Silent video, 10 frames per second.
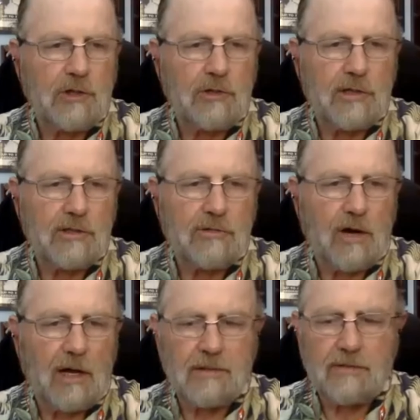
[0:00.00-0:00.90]
of Judah and the
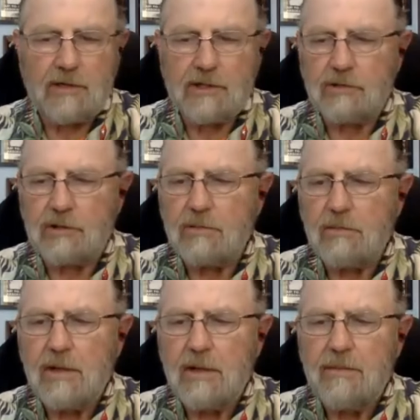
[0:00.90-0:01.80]
tribes of Israel.
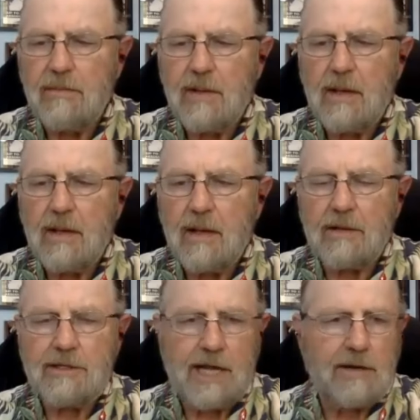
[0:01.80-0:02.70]

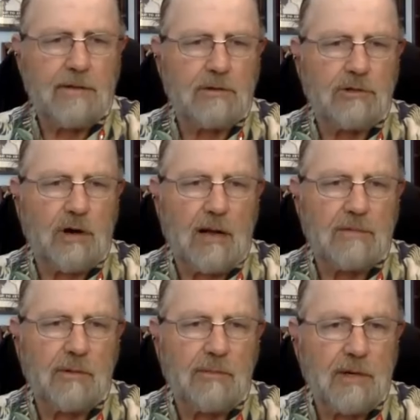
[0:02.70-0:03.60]
10 of those
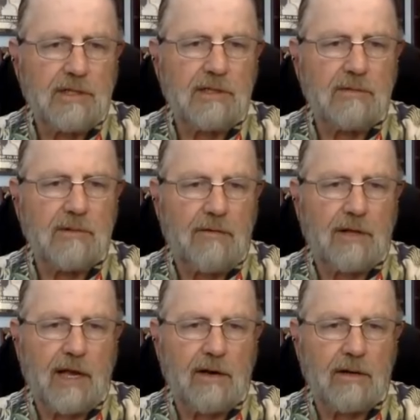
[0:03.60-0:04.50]
tribes went missing
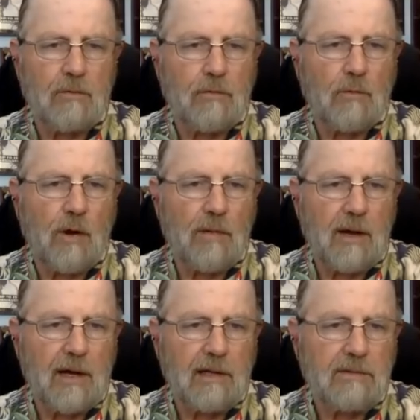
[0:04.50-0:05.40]
after they got it overrun
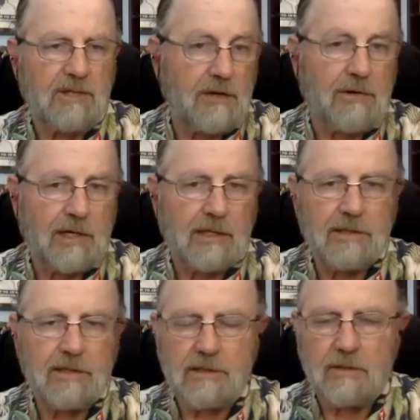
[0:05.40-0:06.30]
by
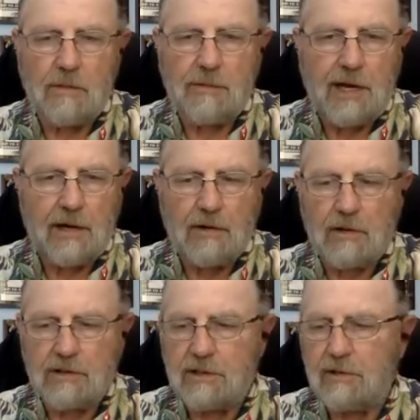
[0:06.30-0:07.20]
Syrians, what we now
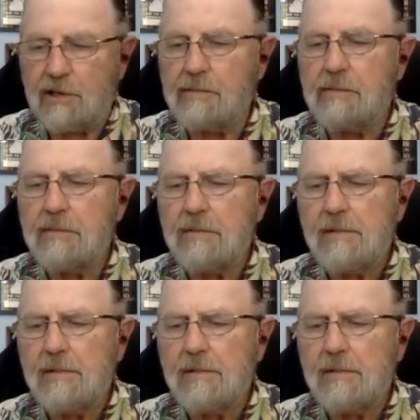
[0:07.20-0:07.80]
call Syria,